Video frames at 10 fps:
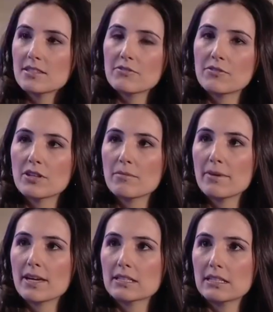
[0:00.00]
therefore the
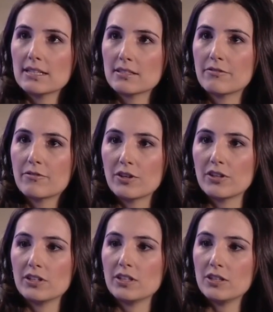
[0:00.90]
biggest lesson for
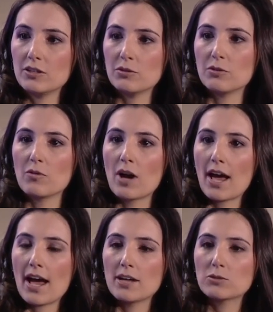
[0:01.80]
the EU
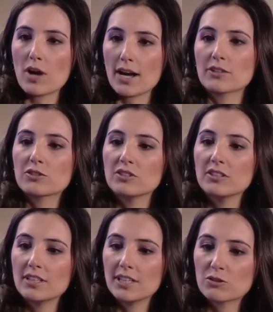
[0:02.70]
to
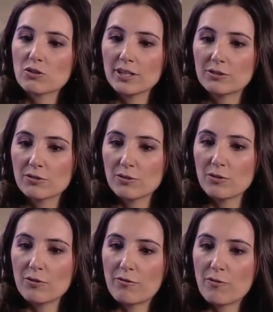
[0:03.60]
actually try
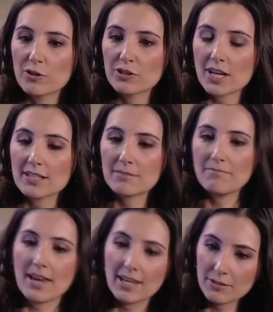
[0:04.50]
to forge as
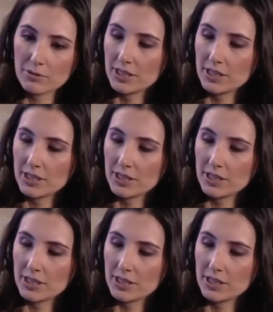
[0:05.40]
many